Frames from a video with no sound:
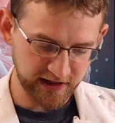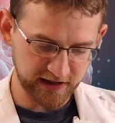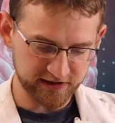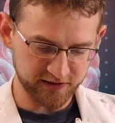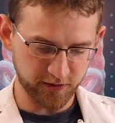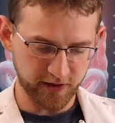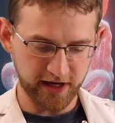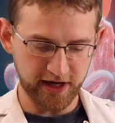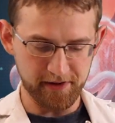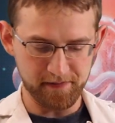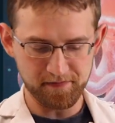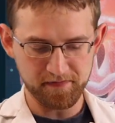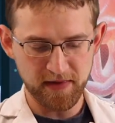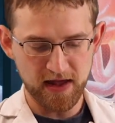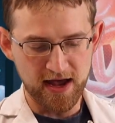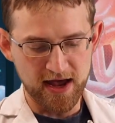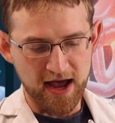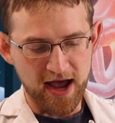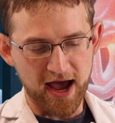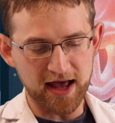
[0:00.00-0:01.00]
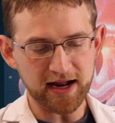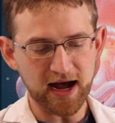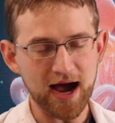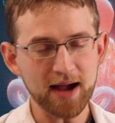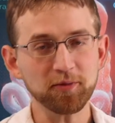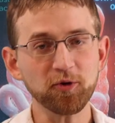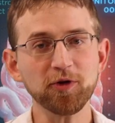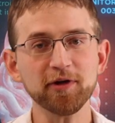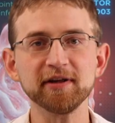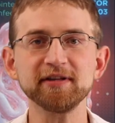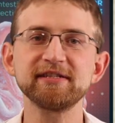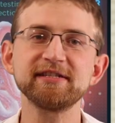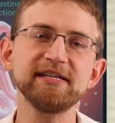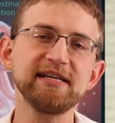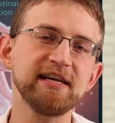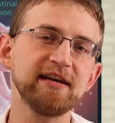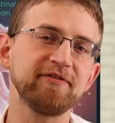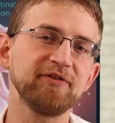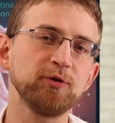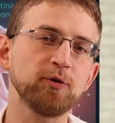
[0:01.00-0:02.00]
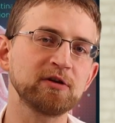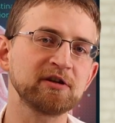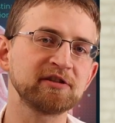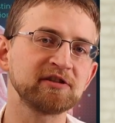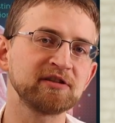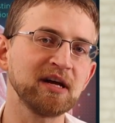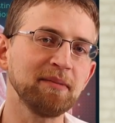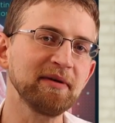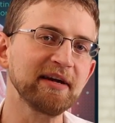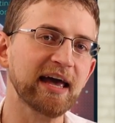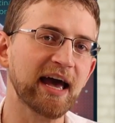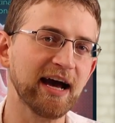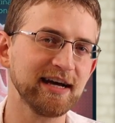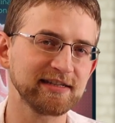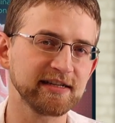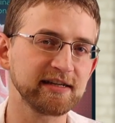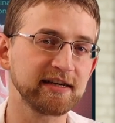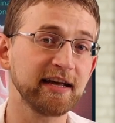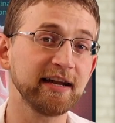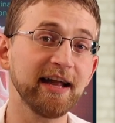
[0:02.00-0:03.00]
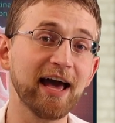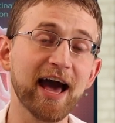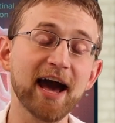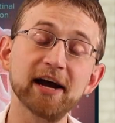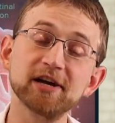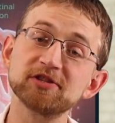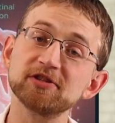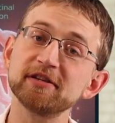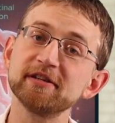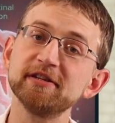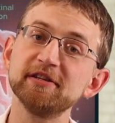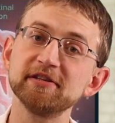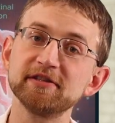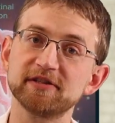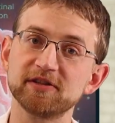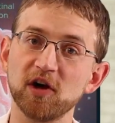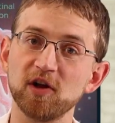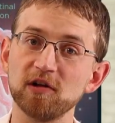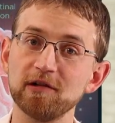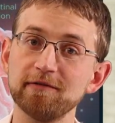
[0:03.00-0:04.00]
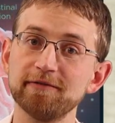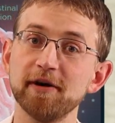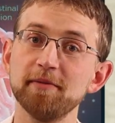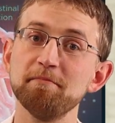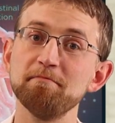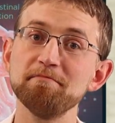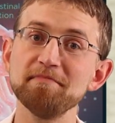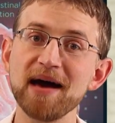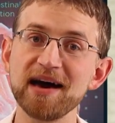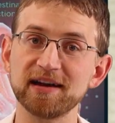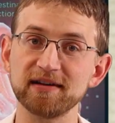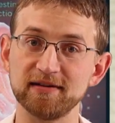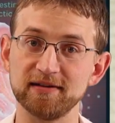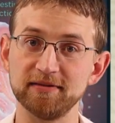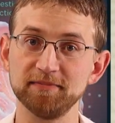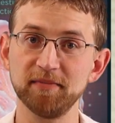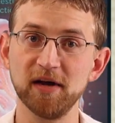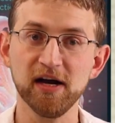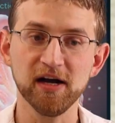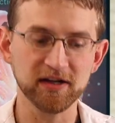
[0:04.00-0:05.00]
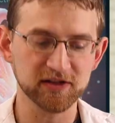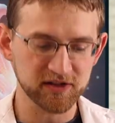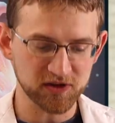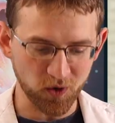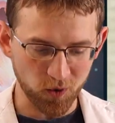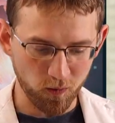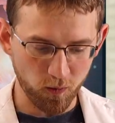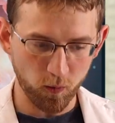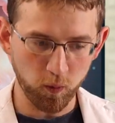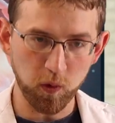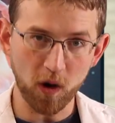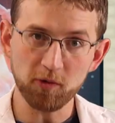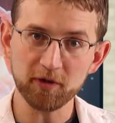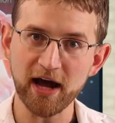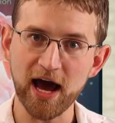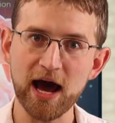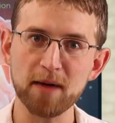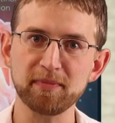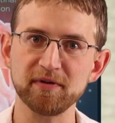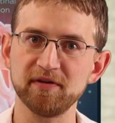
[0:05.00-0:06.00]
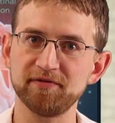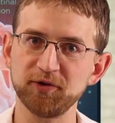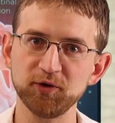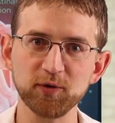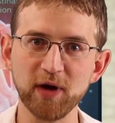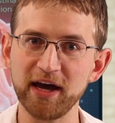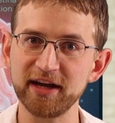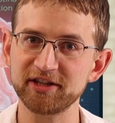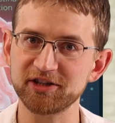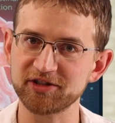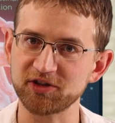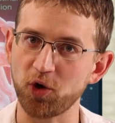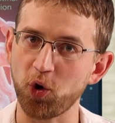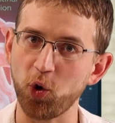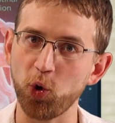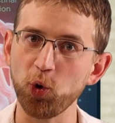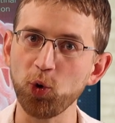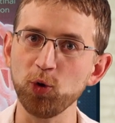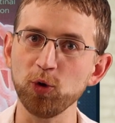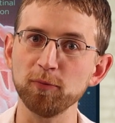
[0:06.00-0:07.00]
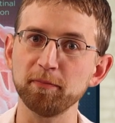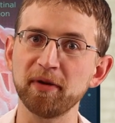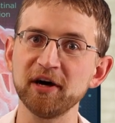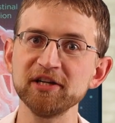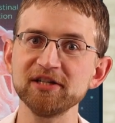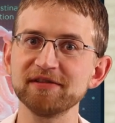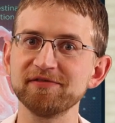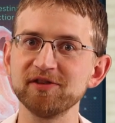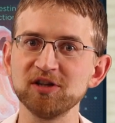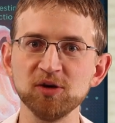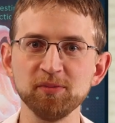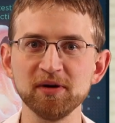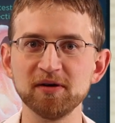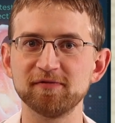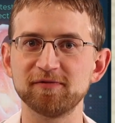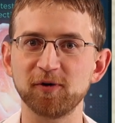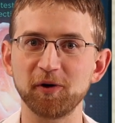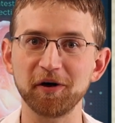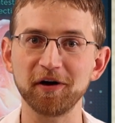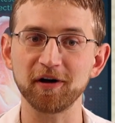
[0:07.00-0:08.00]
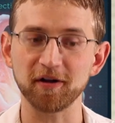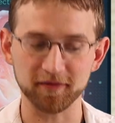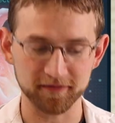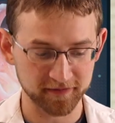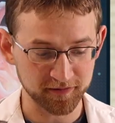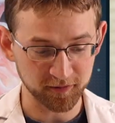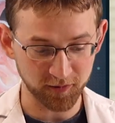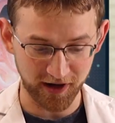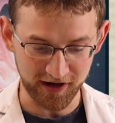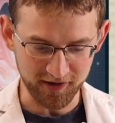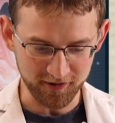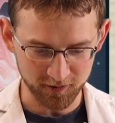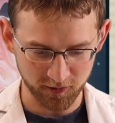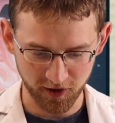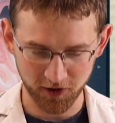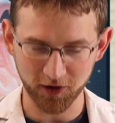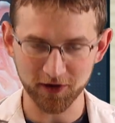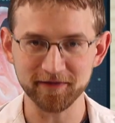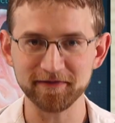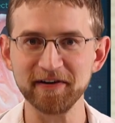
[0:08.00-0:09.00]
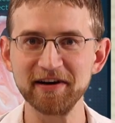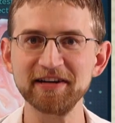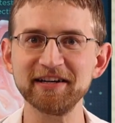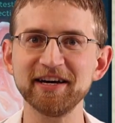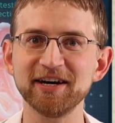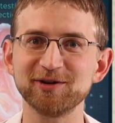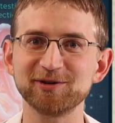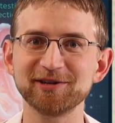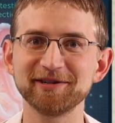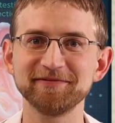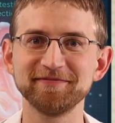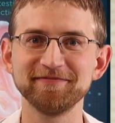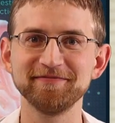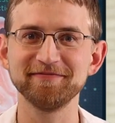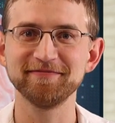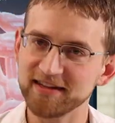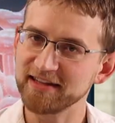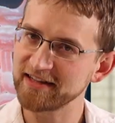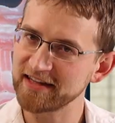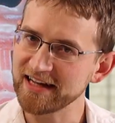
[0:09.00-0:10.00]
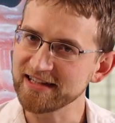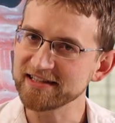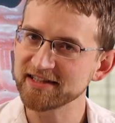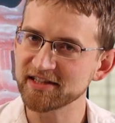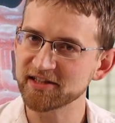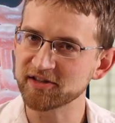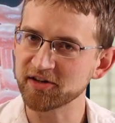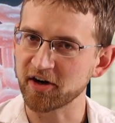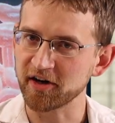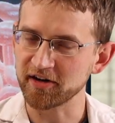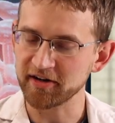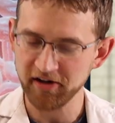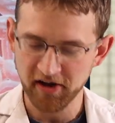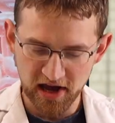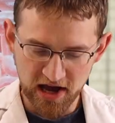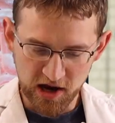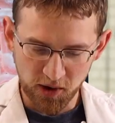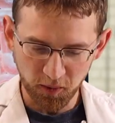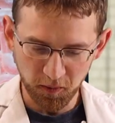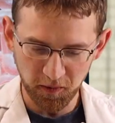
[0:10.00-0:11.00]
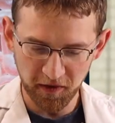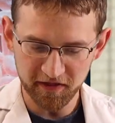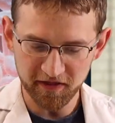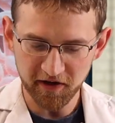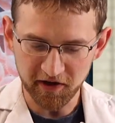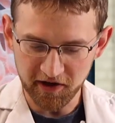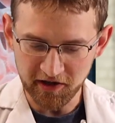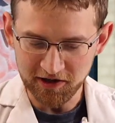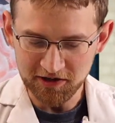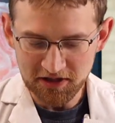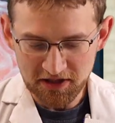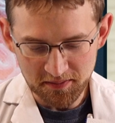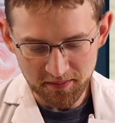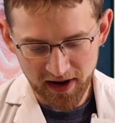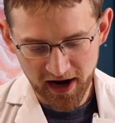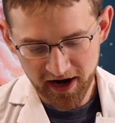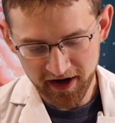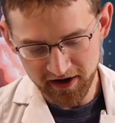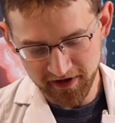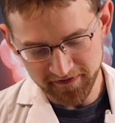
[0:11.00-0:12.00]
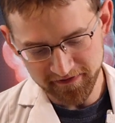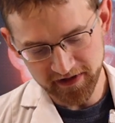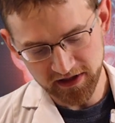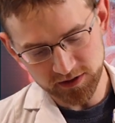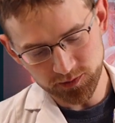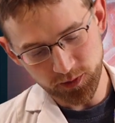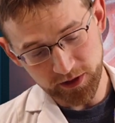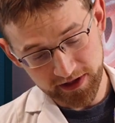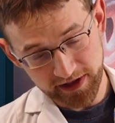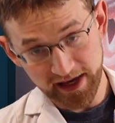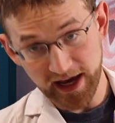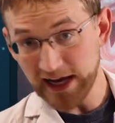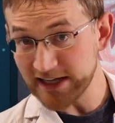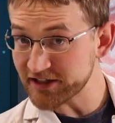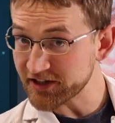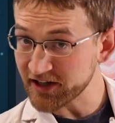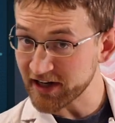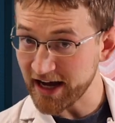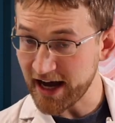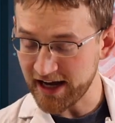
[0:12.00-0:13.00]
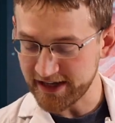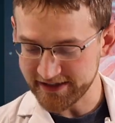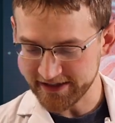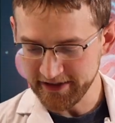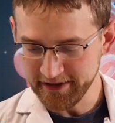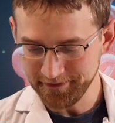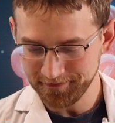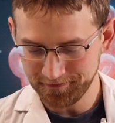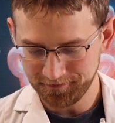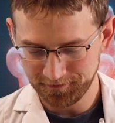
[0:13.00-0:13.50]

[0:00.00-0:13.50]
that's okay. And I'm going to see if your stomach acid can actually dissolve metal. So what would happen if you ate just a whole bunch of aluminum foil? Well, we're going to find out. Let's start with the Erlenmeyer filled with gastric acid